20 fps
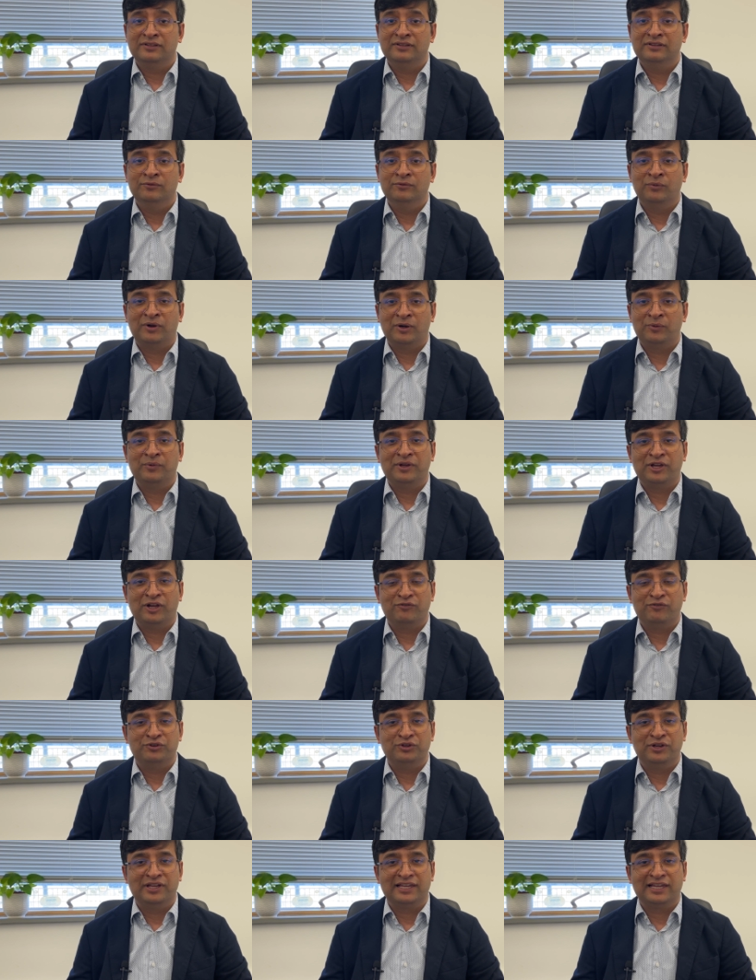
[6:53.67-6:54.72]
one way of
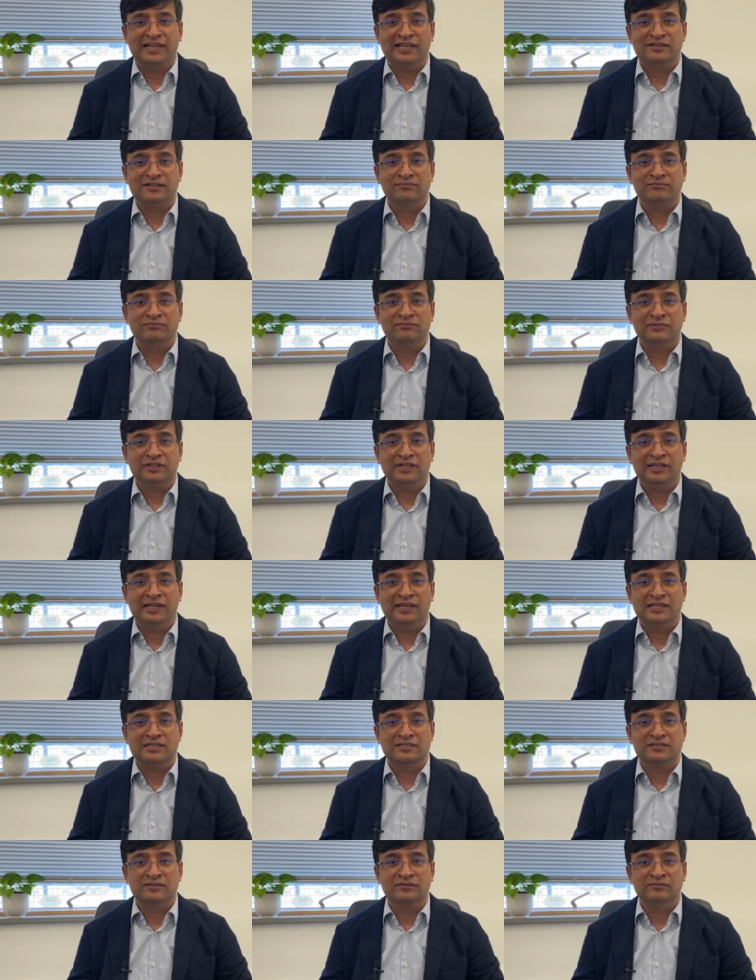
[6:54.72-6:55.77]
doing it
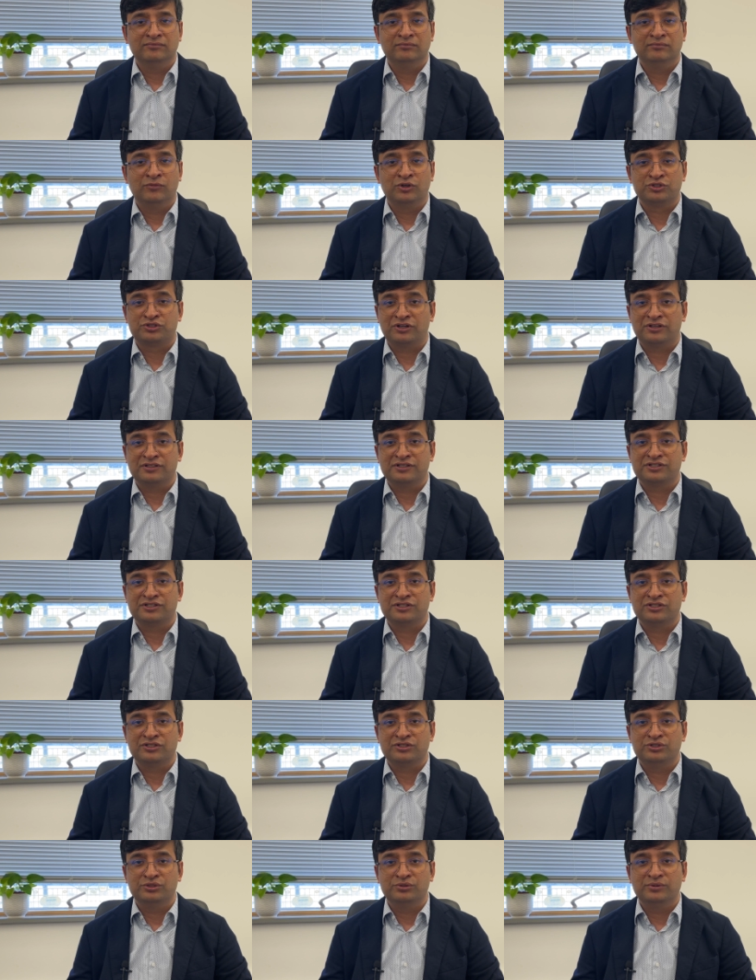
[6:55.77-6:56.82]
is, most
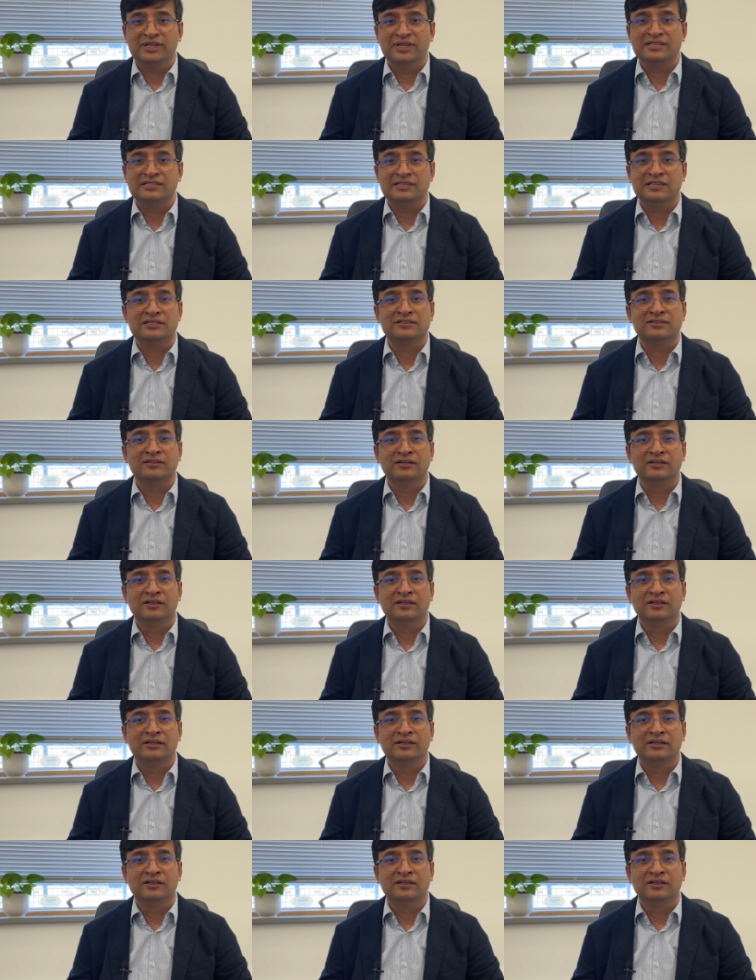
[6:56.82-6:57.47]
organizations do is